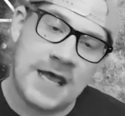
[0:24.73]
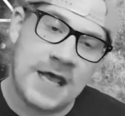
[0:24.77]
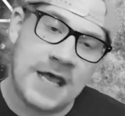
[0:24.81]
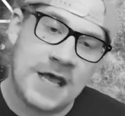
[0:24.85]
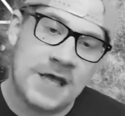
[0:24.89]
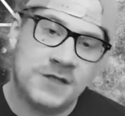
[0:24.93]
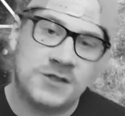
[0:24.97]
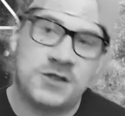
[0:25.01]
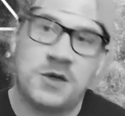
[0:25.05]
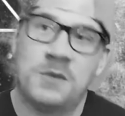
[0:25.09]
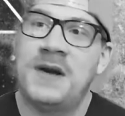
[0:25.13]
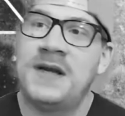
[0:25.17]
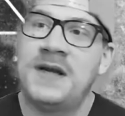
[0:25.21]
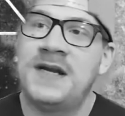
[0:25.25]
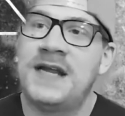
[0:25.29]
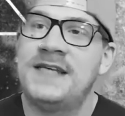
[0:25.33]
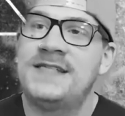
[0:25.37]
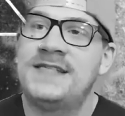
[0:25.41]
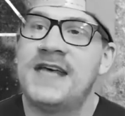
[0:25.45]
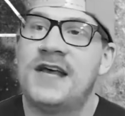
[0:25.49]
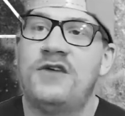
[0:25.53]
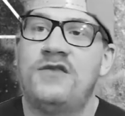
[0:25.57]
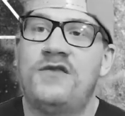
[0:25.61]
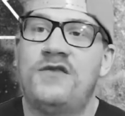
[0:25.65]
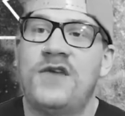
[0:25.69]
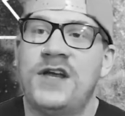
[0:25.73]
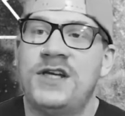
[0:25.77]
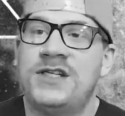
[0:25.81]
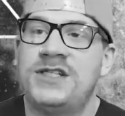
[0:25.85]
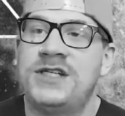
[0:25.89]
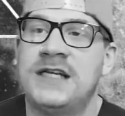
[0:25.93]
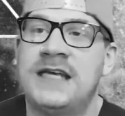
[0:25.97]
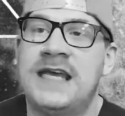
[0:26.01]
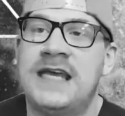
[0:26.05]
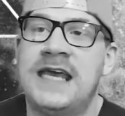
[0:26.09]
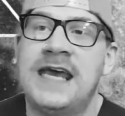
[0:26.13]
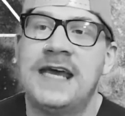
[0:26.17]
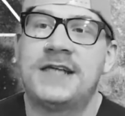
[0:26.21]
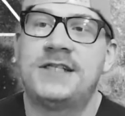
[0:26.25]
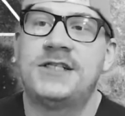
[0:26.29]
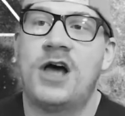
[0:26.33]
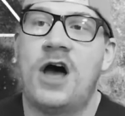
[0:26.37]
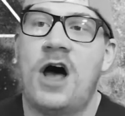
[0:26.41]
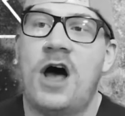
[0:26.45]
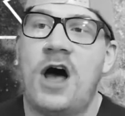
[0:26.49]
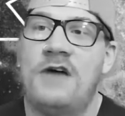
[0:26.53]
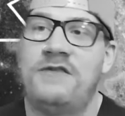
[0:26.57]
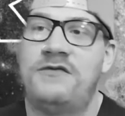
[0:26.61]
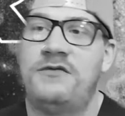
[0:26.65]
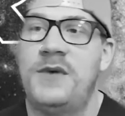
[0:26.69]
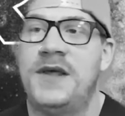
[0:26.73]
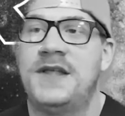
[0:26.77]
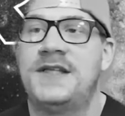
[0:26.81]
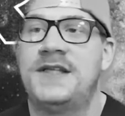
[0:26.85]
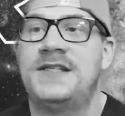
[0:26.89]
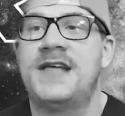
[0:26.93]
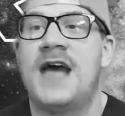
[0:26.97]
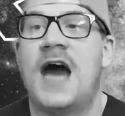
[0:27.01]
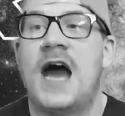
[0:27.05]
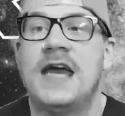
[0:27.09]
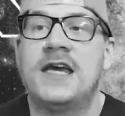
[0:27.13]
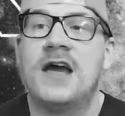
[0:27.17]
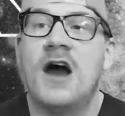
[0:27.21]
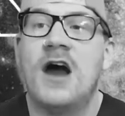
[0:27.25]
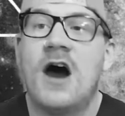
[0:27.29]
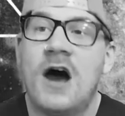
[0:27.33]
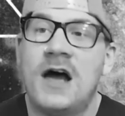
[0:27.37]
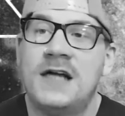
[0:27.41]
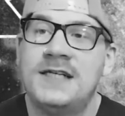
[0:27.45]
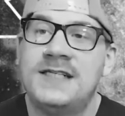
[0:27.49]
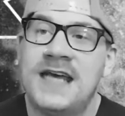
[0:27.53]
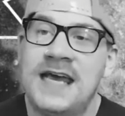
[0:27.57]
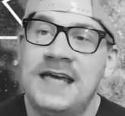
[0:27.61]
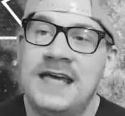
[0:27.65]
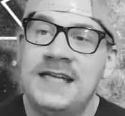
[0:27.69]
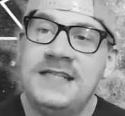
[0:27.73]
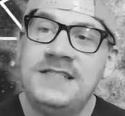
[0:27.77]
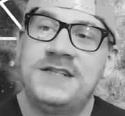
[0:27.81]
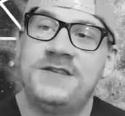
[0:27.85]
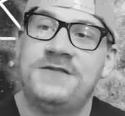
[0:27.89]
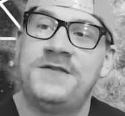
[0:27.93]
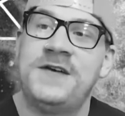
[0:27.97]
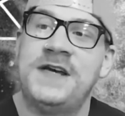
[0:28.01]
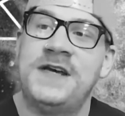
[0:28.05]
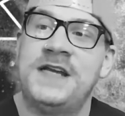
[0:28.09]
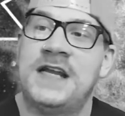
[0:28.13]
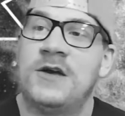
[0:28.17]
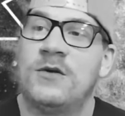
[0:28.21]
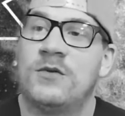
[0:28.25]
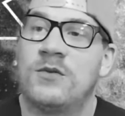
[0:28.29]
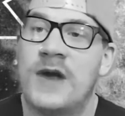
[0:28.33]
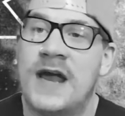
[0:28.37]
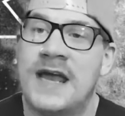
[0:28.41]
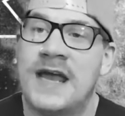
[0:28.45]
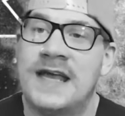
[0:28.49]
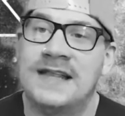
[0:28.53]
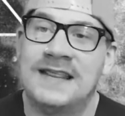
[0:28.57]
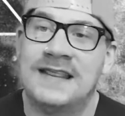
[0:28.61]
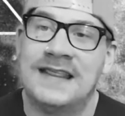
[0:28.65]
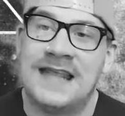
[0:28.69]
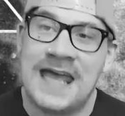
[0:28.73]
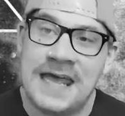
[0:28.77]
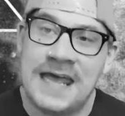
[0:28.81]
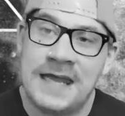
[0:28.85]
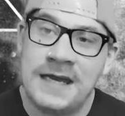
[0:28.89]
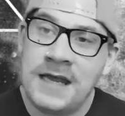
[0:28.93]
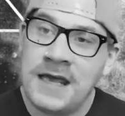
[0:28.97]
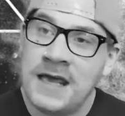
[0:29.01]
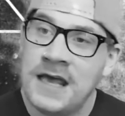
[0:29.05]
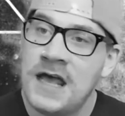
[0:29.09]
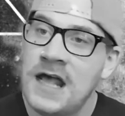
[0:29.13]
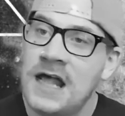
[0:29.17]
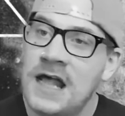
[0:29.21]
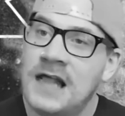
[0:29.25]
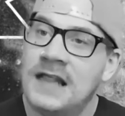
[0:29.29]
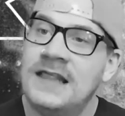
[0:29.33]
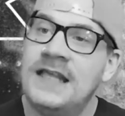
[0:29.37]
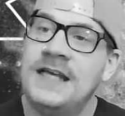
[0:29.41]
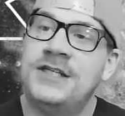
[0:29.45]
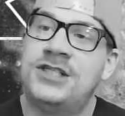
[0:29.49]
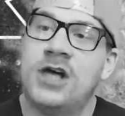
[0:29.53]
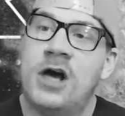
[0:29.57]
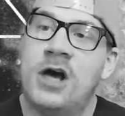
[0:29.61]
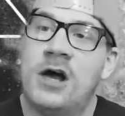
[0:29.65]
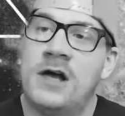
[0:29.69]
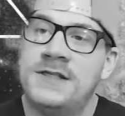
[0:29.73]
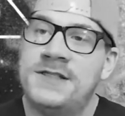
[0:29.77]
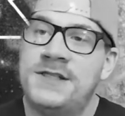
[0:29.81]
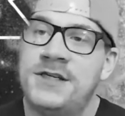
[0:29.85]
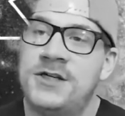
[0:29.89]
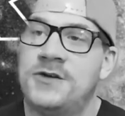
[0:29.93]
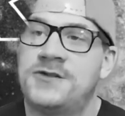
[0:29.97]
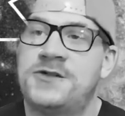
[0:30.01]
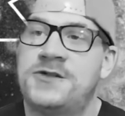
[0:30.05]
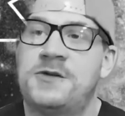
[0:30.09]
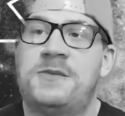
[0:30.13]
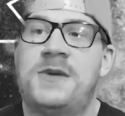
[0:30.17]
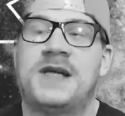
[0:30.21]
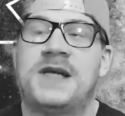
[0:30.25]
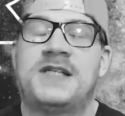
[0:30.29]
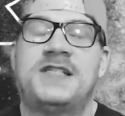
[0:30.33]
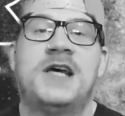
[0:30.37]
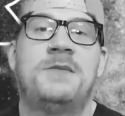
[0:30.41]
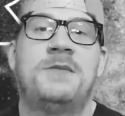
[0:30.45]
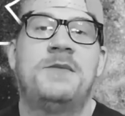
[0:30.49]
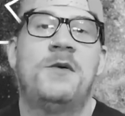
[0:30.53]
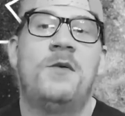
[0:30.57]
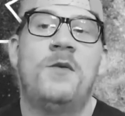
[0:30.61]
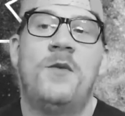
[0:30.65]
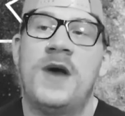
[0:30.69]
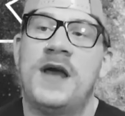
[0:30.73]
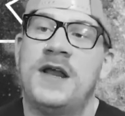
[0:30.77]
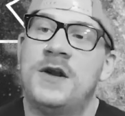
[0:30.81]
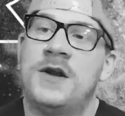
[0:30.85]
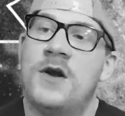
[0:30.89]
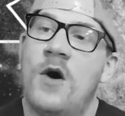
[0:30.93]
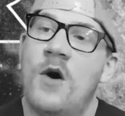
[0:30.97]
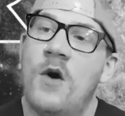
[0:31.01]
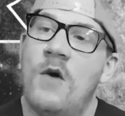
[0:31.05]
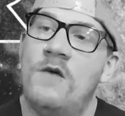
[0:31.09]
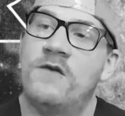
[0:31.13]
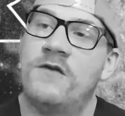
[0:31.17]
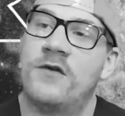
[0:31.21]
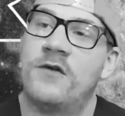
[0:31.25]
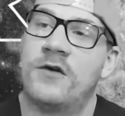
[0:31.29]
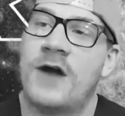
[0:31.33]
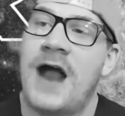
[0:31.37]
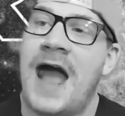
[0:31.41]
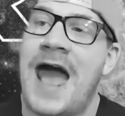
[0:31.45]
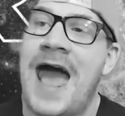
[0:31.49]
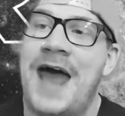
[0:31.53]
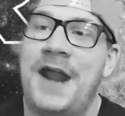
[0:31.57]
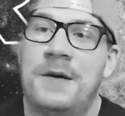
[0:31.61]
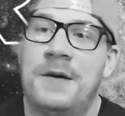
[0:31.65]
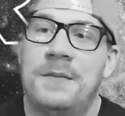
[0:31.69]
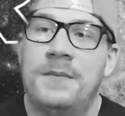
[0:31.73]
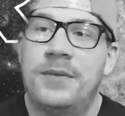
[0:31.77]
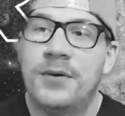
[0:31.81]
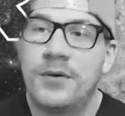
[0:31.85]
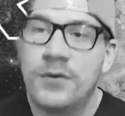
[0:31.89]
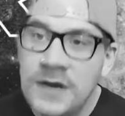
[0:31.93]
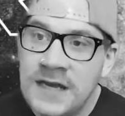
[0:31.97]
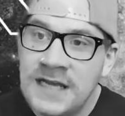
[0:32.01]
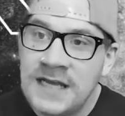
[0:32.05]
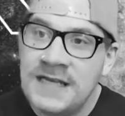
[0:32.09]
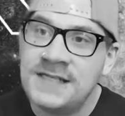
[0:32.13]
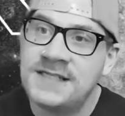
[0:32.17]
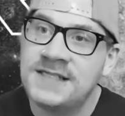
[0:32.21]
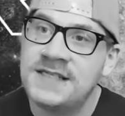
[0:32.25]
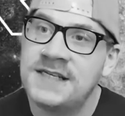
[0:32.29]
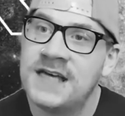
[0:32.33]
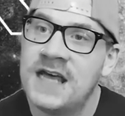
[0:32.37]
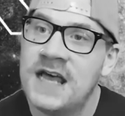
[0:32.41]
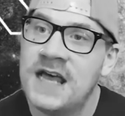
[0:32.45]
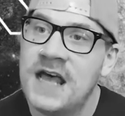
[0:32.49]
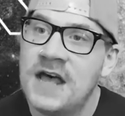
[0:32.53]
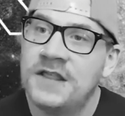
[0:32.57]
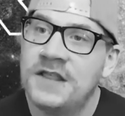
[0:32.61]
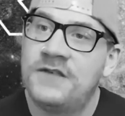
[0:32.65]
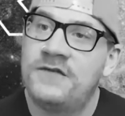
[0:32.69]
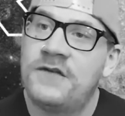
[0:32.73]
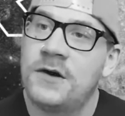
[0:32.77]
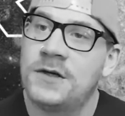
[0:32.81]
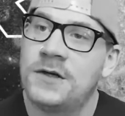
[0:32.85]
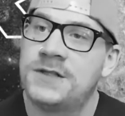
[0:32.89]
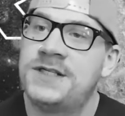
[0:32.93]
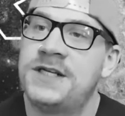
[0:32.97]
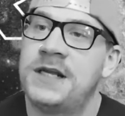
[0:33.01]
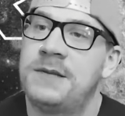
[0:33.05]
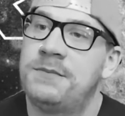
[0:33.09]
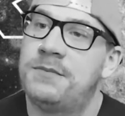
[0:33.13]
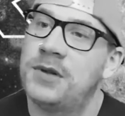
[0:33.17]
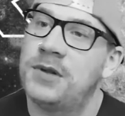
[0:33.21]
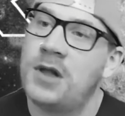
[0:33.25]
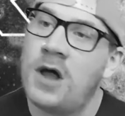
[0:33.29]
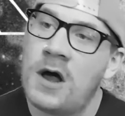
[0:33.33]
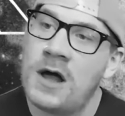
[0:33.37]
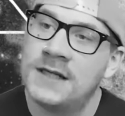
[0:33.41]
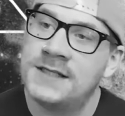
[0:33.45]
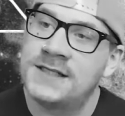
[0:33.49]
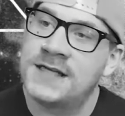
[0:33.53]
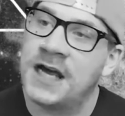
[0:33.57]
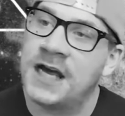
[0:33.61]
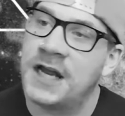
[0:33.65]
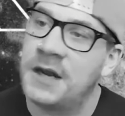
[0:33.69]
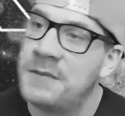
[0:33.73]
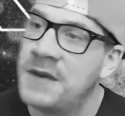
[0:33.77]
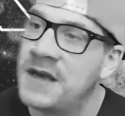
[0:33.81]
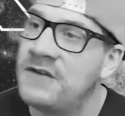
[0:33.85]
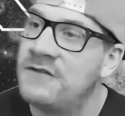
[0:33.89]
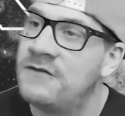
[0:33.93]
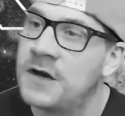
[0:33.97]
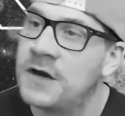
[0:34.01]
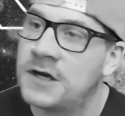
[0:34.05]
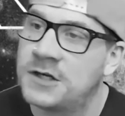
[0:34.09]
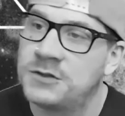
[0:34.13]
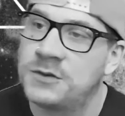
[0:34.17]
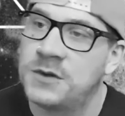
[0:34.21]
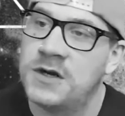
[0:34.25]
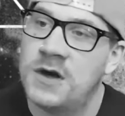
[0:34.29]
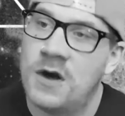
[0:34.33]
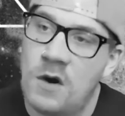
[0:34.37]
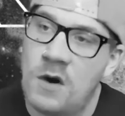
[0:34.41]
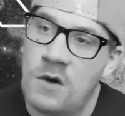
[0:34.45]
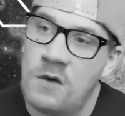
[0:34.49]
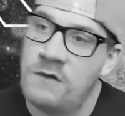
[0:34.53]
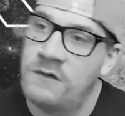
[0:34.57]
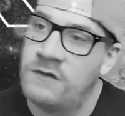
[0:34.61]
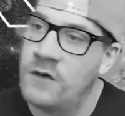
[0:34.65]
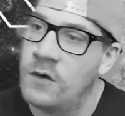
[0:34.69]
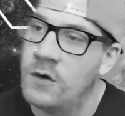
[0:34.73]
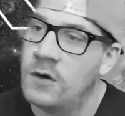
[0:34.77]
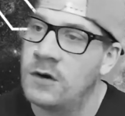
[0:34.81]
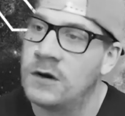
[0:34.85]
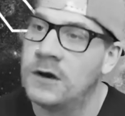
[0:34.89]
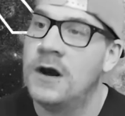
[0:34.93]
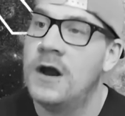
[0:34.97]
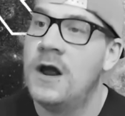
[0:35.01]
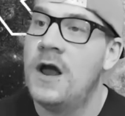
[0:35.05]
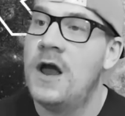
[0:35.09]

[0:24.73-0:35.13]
So Monday's Elevation kicked off with Ty Conte defeating Ray Lynn. Lee Johnson also picked up a win over Adam Priest. The Varsity Blondes got a big victory over